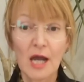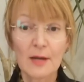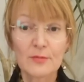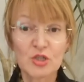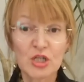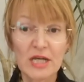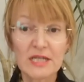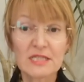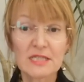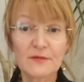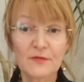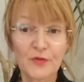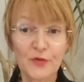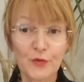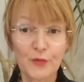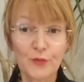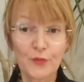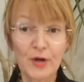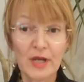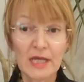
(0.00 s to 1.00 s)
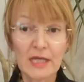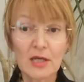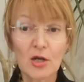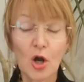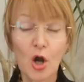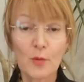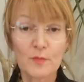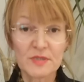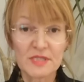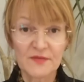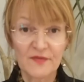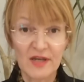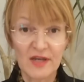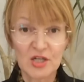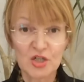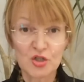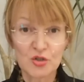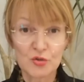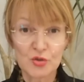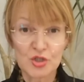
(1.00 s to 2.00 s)
Objective 3,
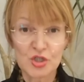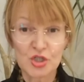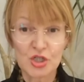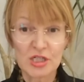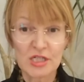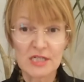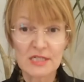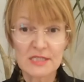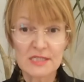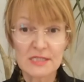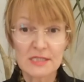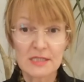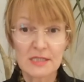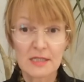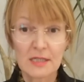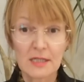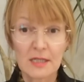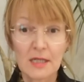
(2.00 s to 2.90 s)
observational studies.